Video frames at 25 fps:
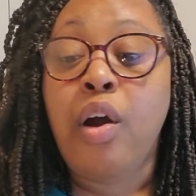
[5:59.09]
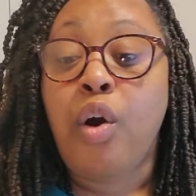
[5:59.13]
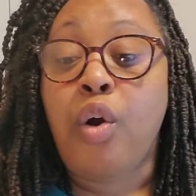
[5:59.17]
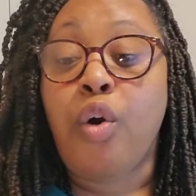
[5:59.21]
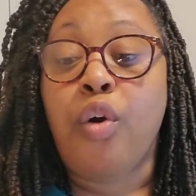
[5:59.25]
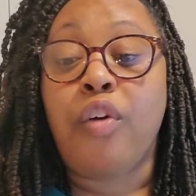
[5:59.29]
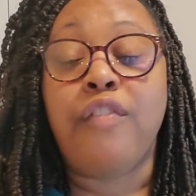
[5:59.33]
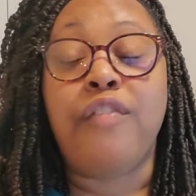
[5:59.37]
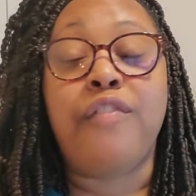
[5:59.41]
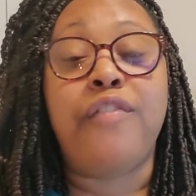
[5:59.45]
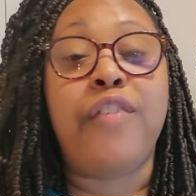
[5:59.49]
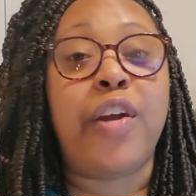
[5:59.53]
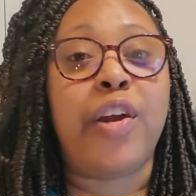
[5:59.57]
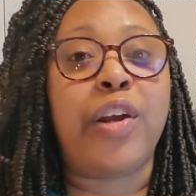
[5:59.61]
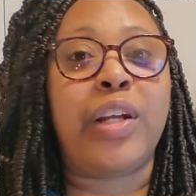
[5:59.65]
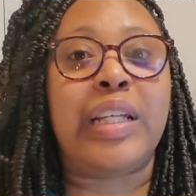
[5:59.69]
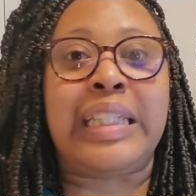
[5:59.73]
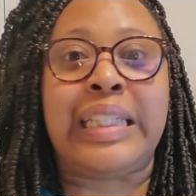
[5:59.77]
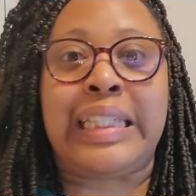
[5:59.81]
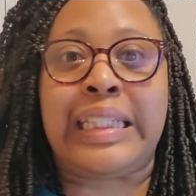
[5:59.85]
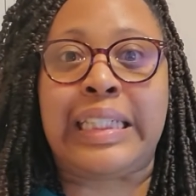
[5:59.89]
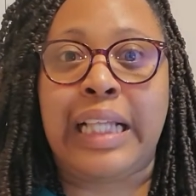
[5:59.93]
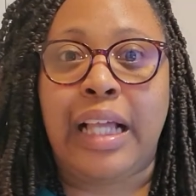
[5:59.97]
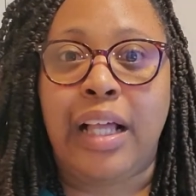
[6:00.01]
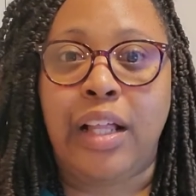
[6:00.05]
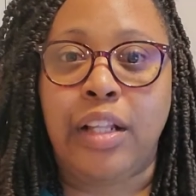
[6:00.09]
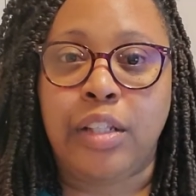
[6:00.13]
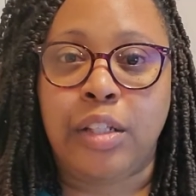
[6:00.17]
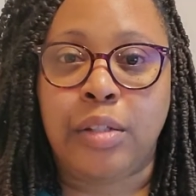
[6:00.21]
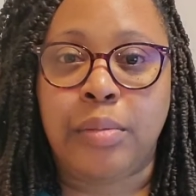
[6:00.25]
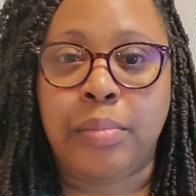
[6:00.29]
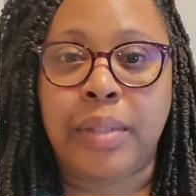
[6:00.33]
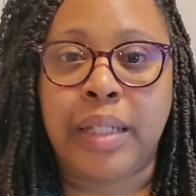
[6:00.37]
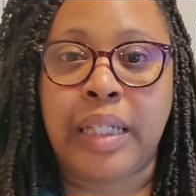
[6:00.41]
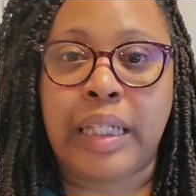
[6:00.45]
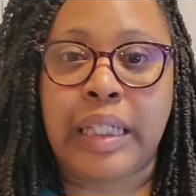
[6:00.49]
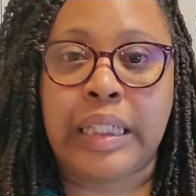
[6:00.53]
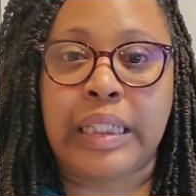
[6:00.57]
or very
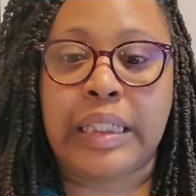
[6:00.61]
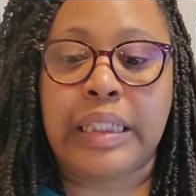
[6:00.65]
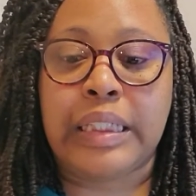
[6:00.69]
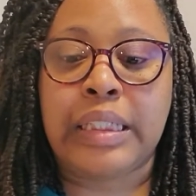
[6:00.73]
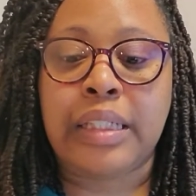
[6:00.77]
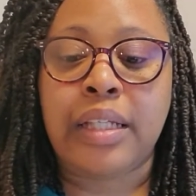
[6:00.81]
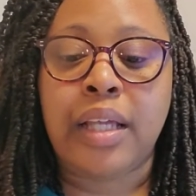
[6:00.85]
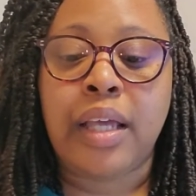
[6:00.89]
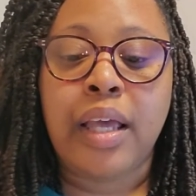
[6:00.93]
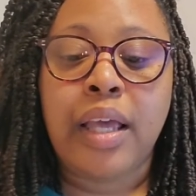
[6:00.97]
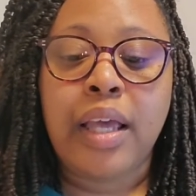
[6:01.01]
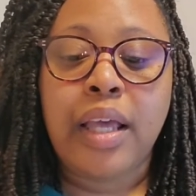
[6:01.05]
seldom is.